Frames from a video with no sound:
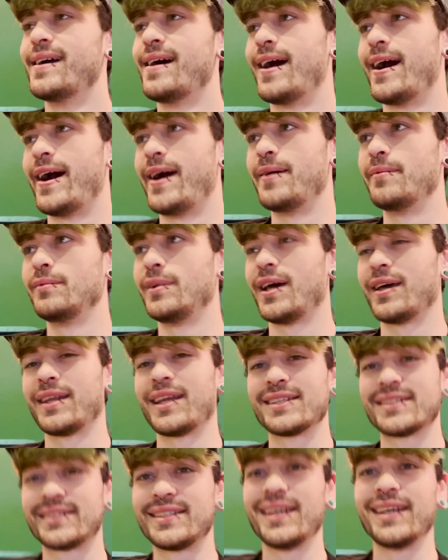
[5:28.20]
Um, now
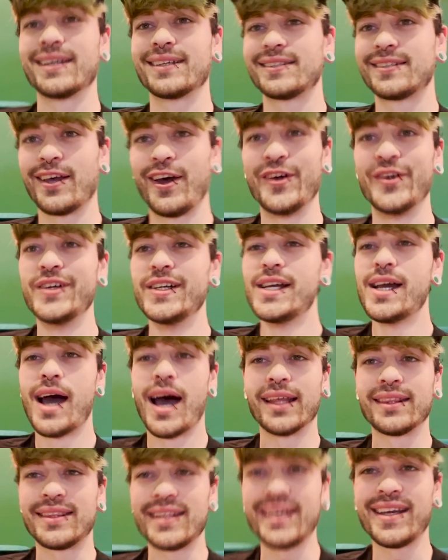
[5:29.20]
that's sick. So
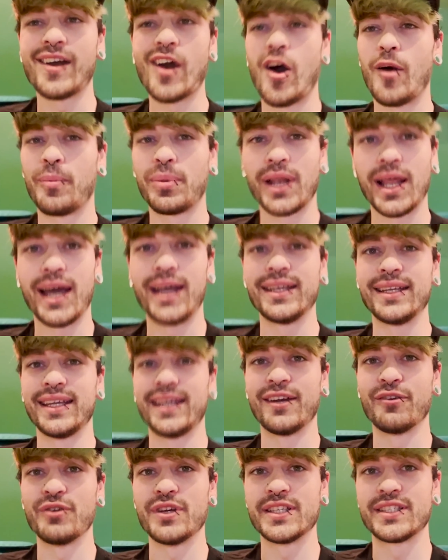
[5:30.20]
I think our plan
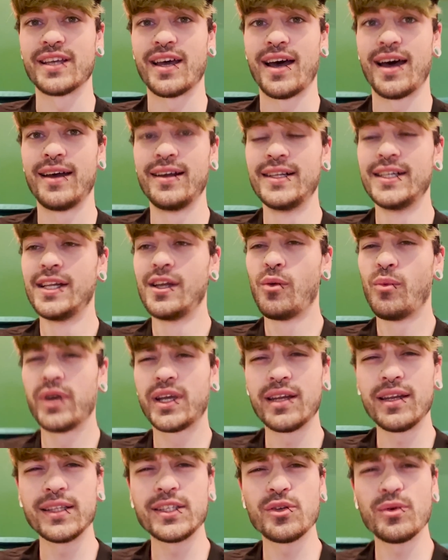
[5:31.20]
here is uh, we're
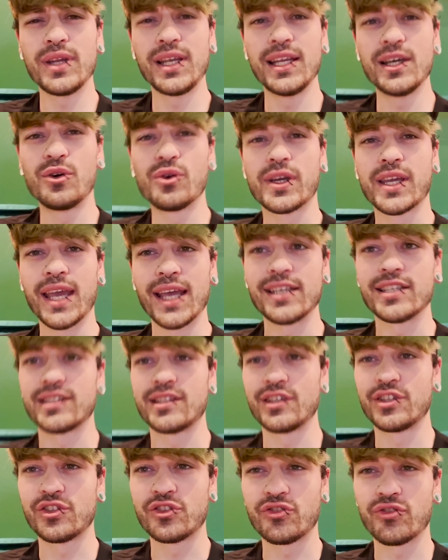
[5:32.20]
gonna do a little guess
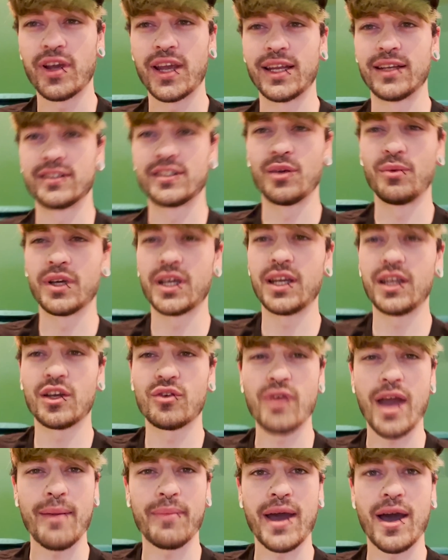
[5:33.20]
the strain. So we're gonna
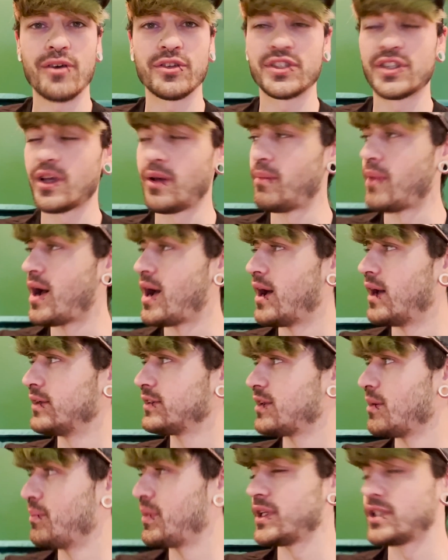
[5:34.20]
grab out some, uh,
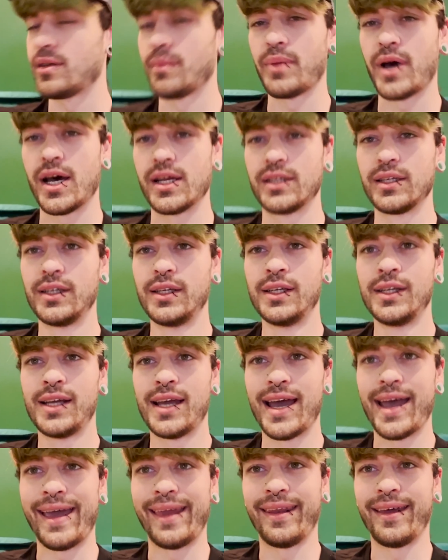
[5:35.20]
some bits of bud
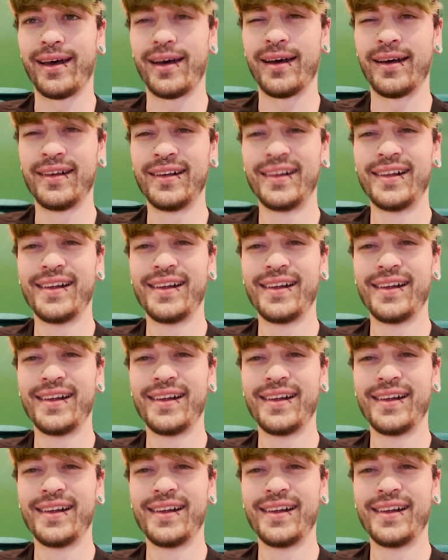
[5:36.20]
and uh,